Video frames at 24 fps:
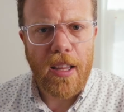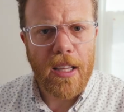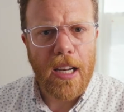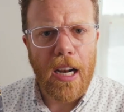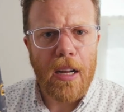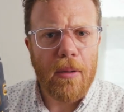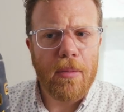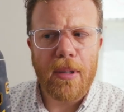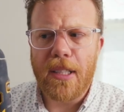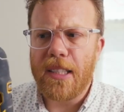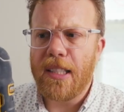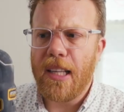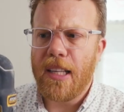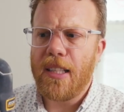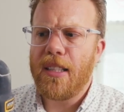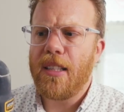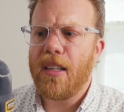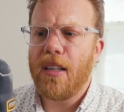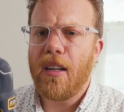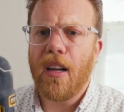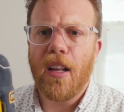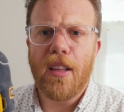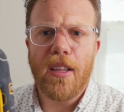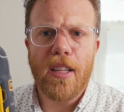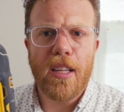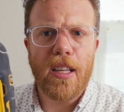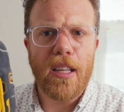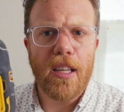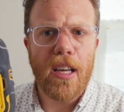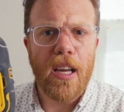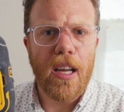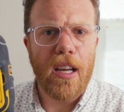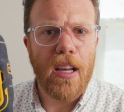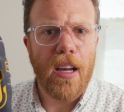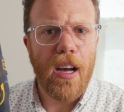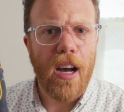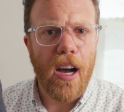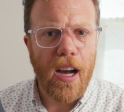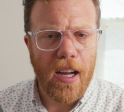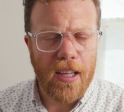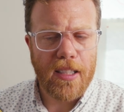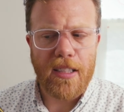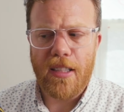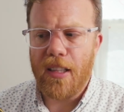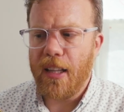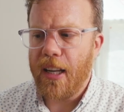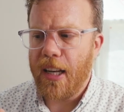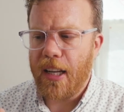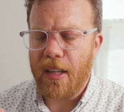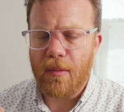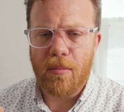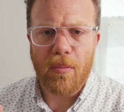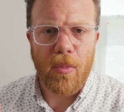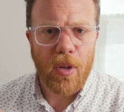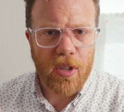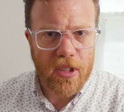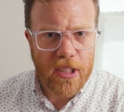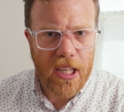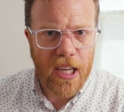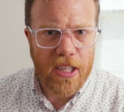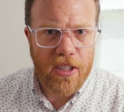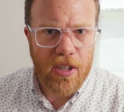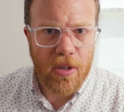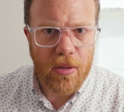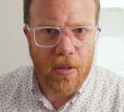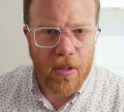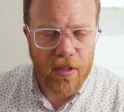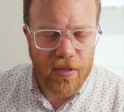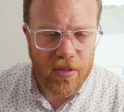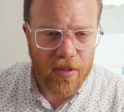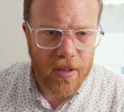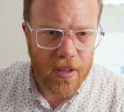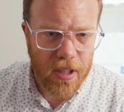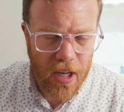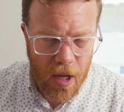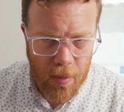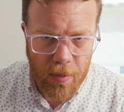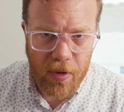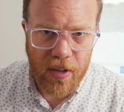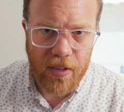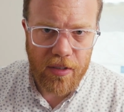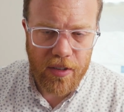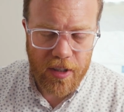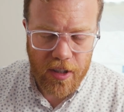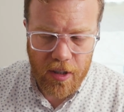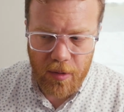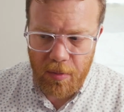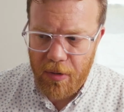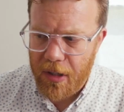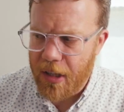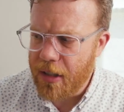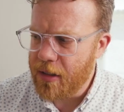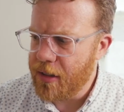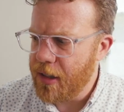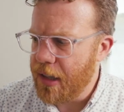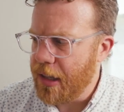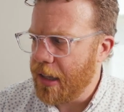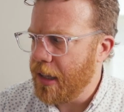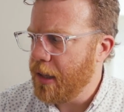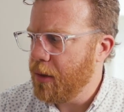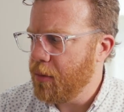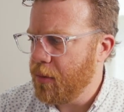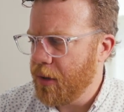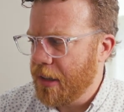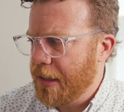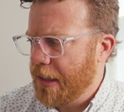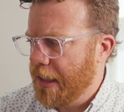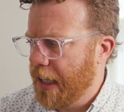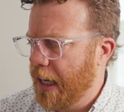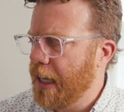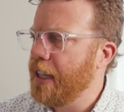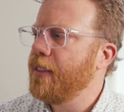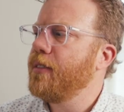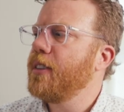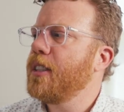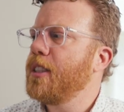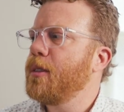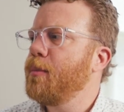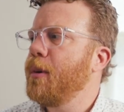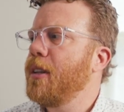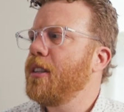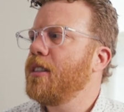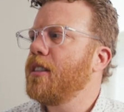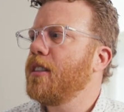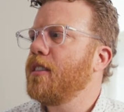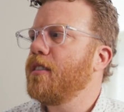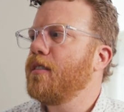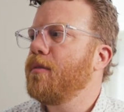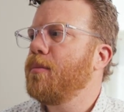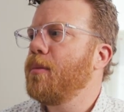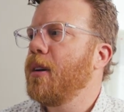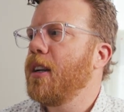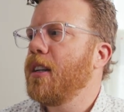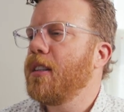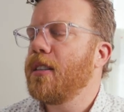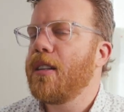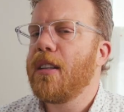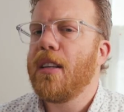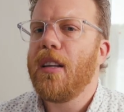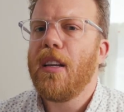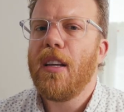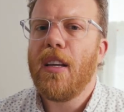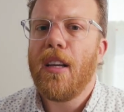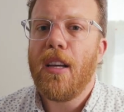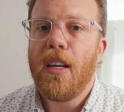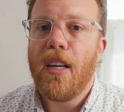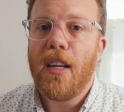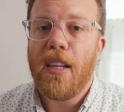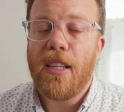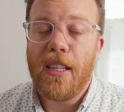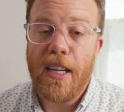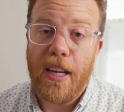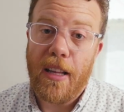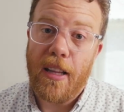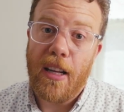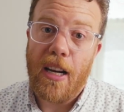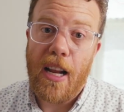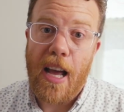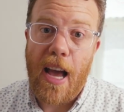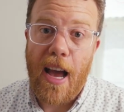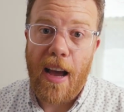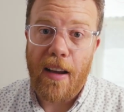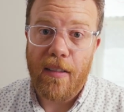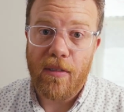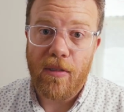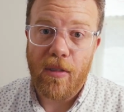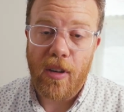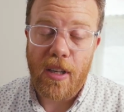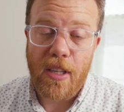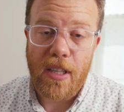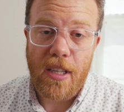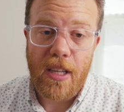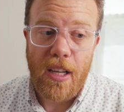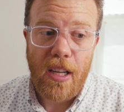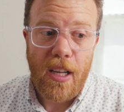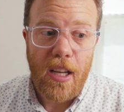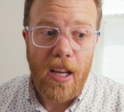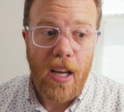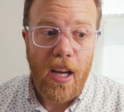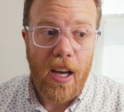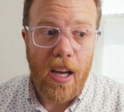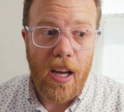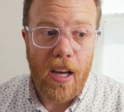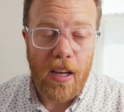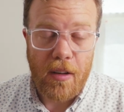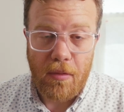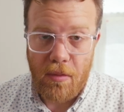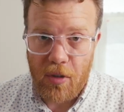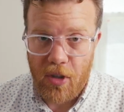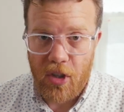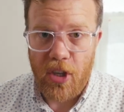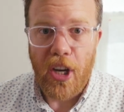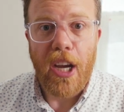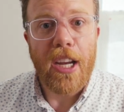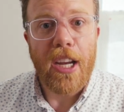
then I resisted on the oscillating multi-tool for a number of years because it was kind of expensive, but now that I have one, I wish I